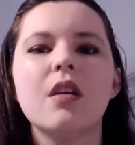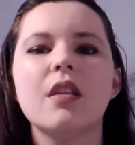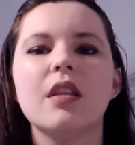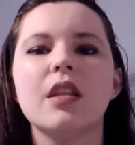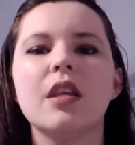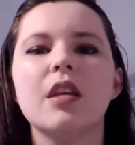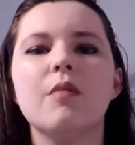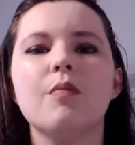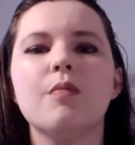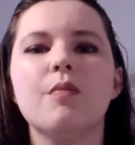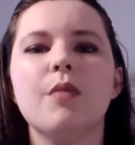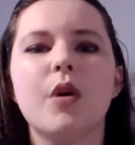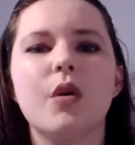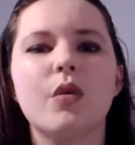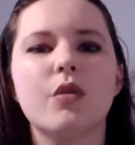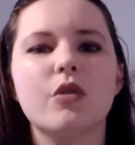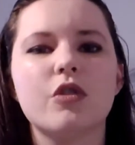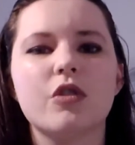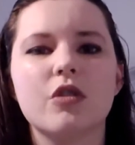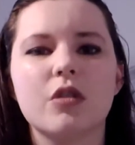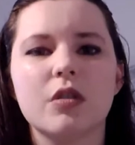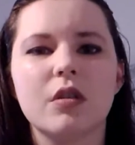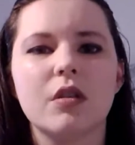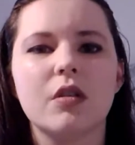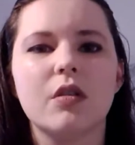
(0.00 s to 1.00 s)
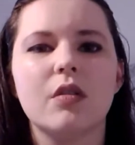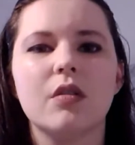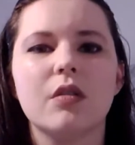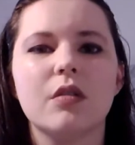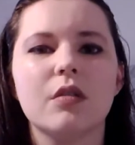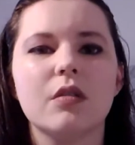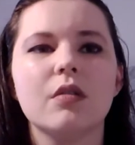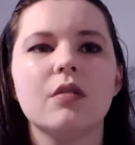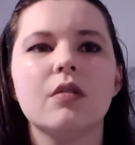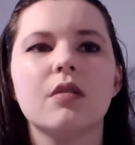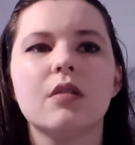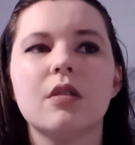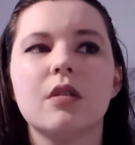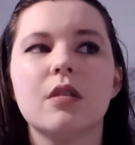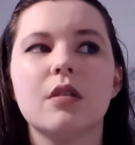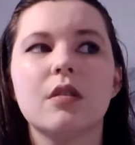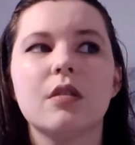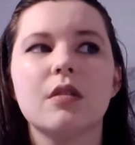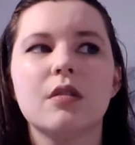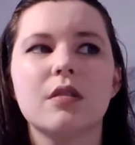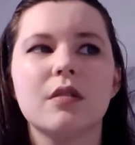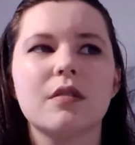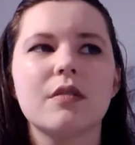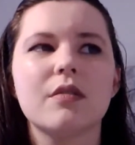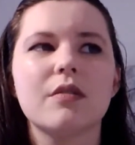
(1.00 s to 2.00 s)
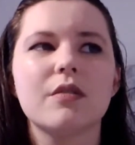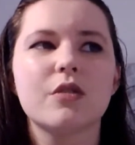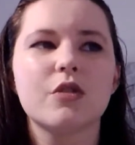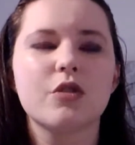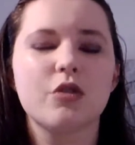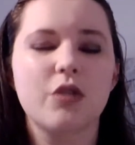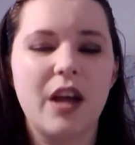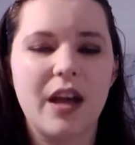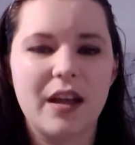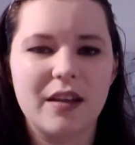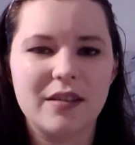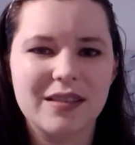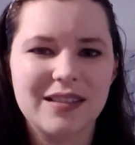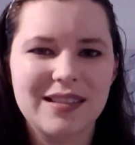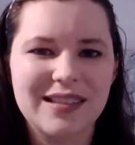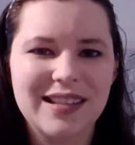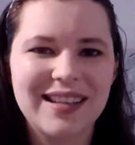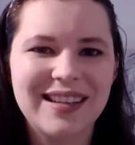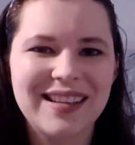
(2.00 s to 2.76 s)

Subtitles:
the emotional stress